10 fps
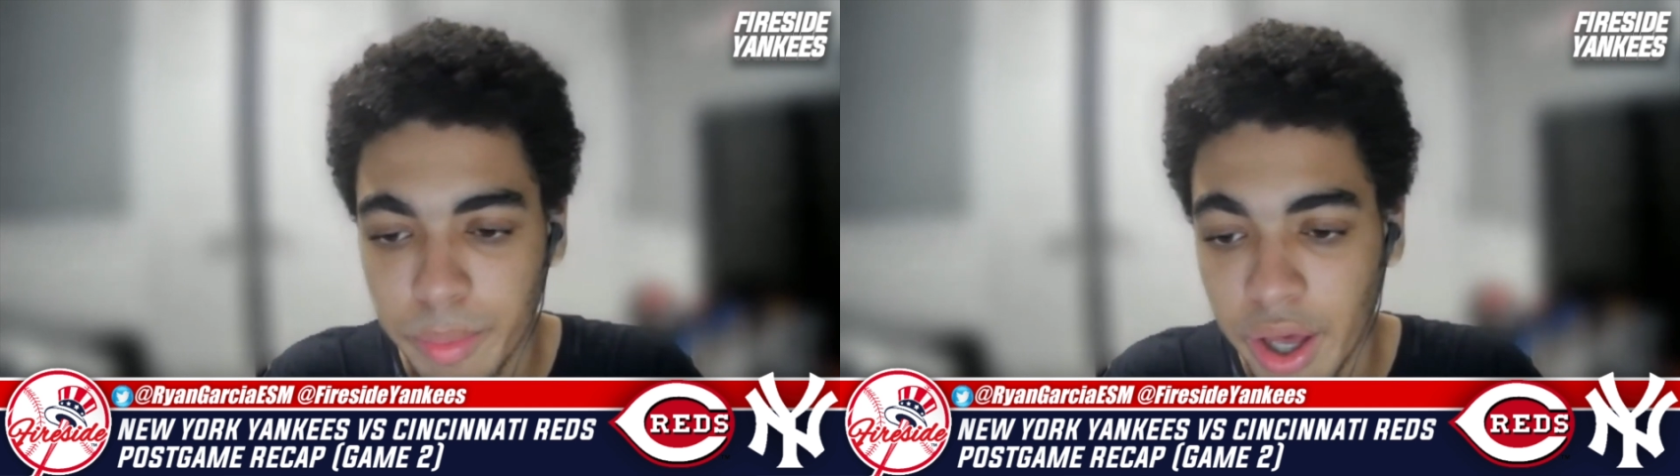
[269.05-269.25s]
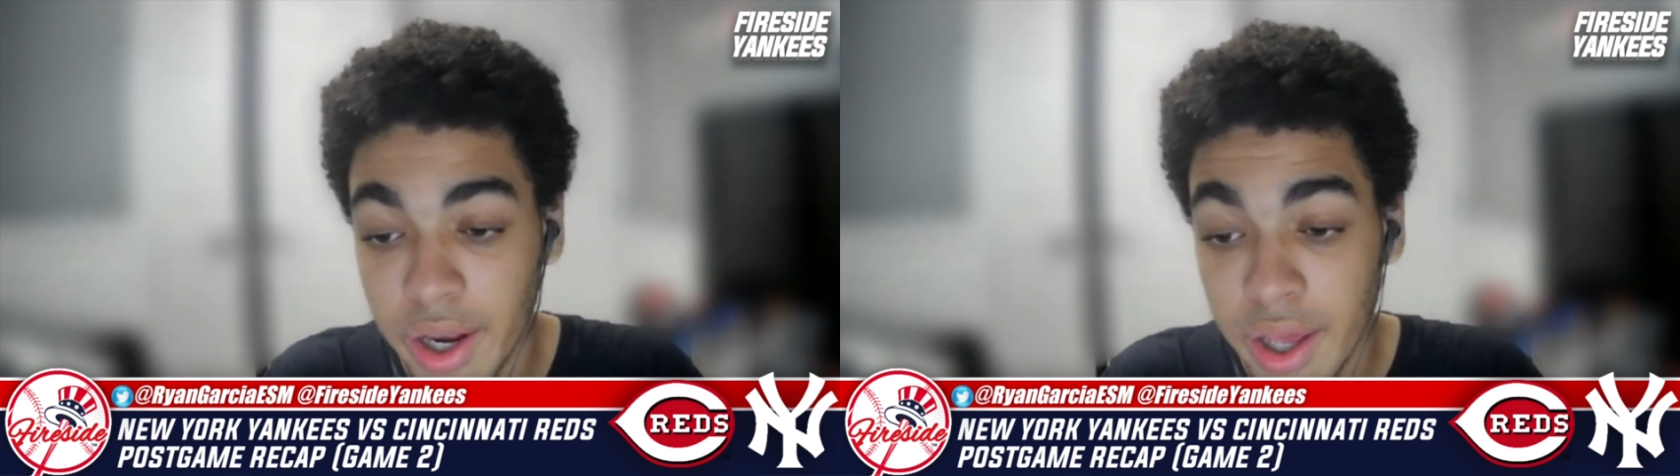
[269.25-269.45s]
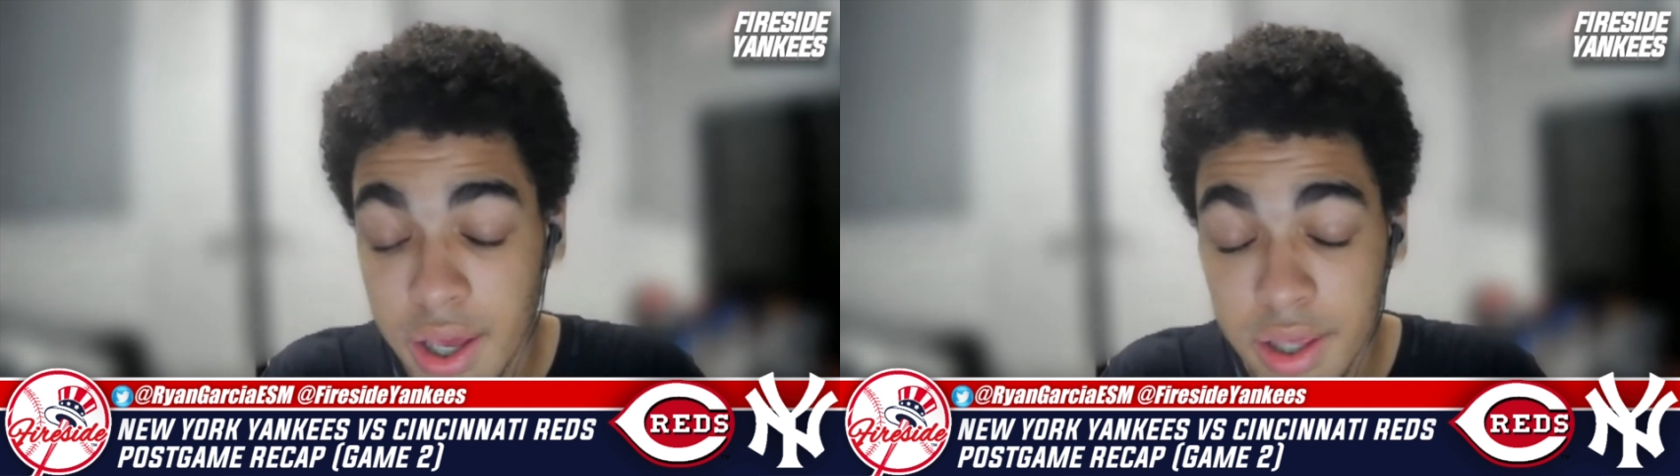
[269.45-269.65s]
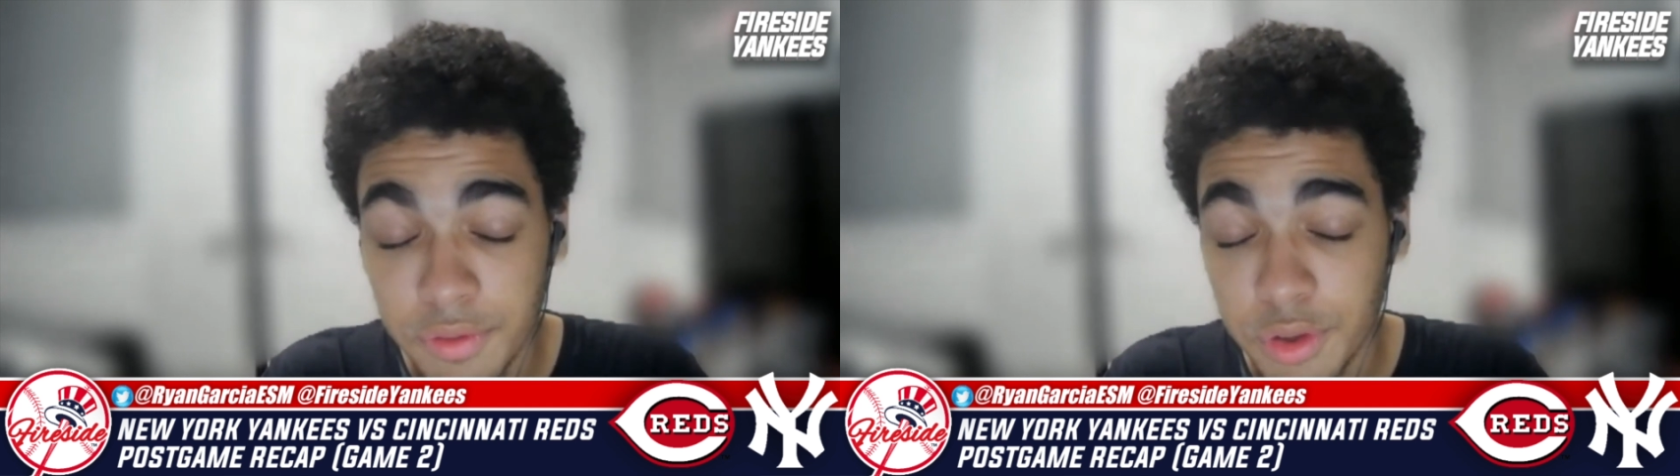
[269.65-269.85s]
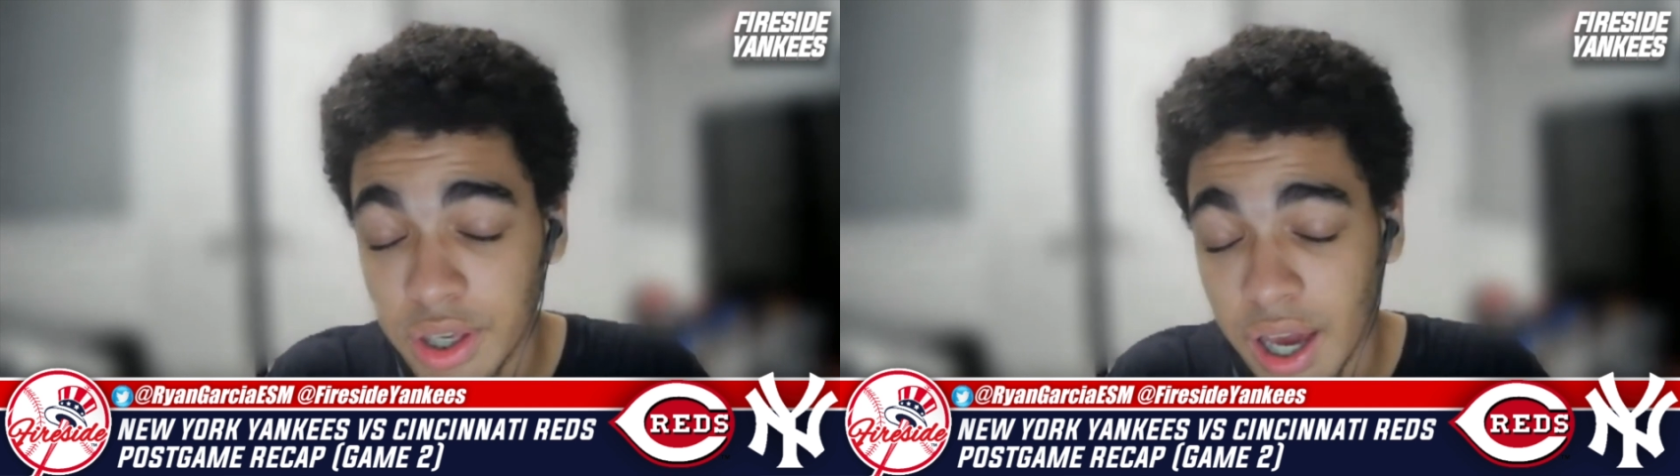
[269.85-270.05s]
But
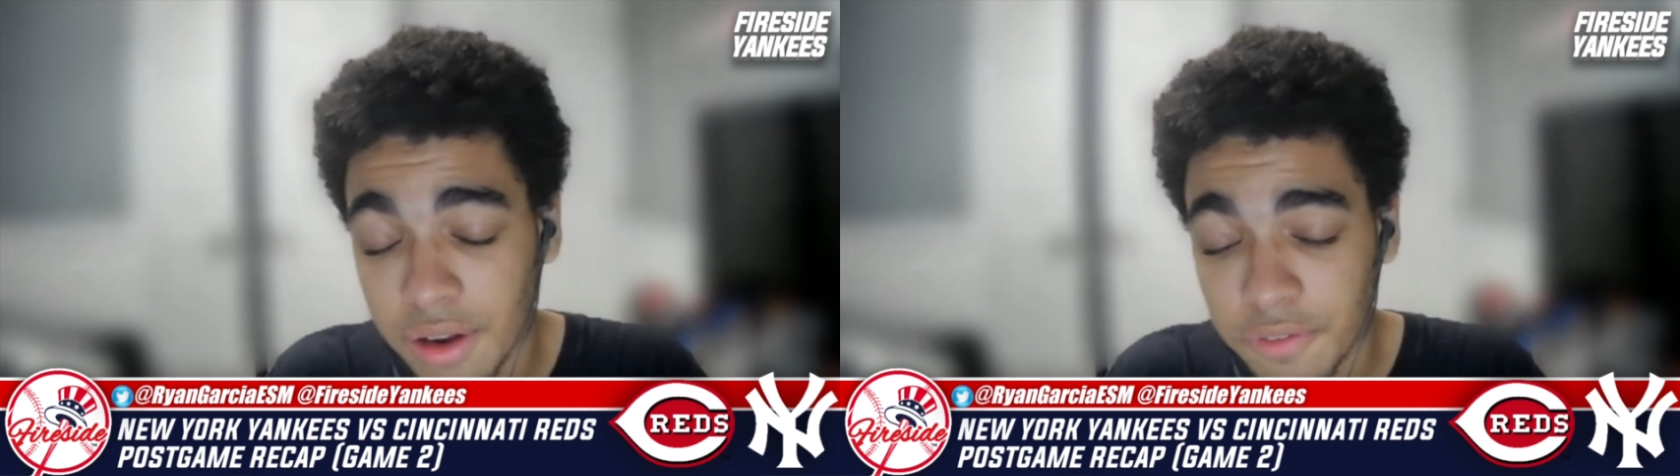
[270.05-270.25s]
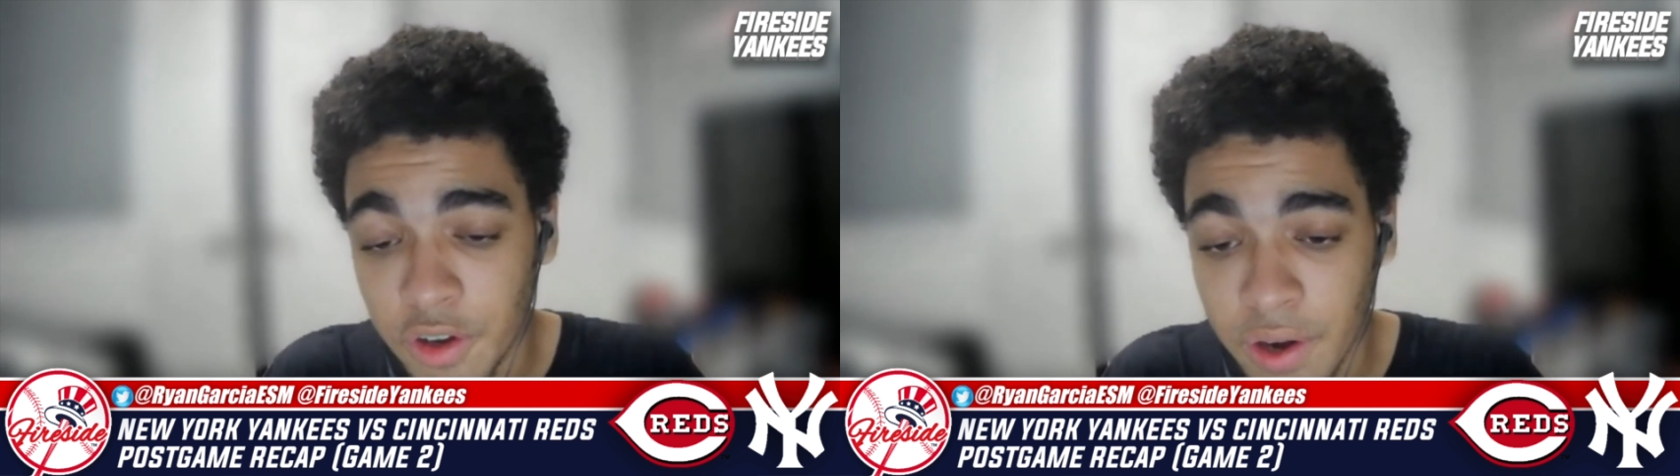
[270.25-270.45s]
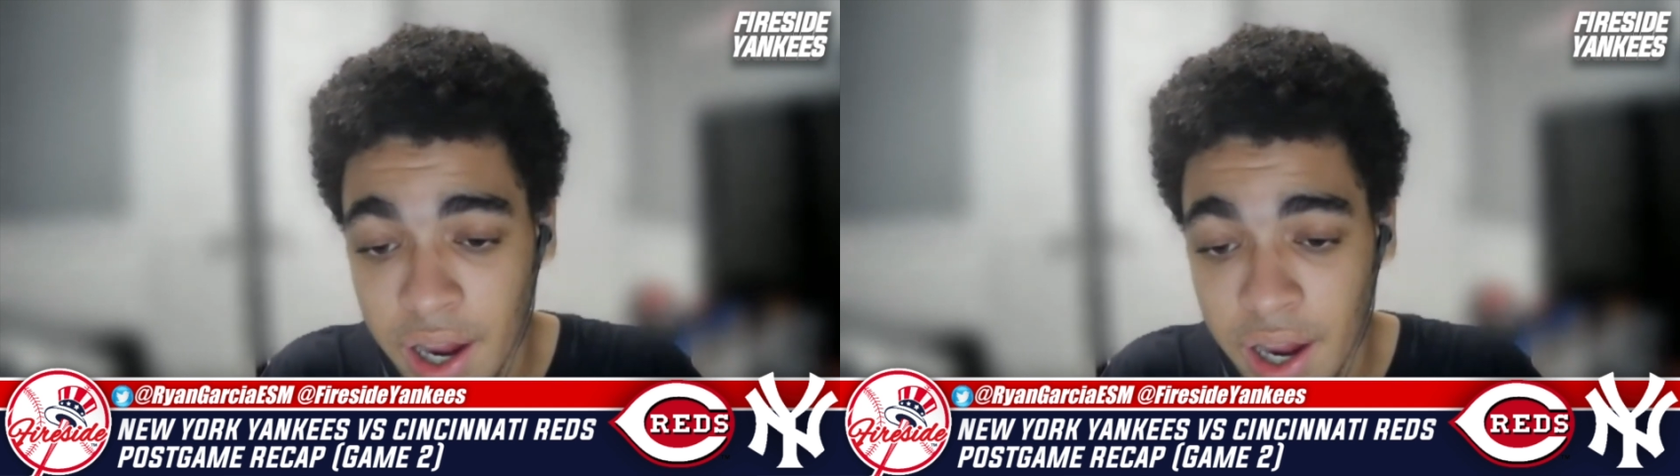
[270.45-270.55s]
if you can kind of figure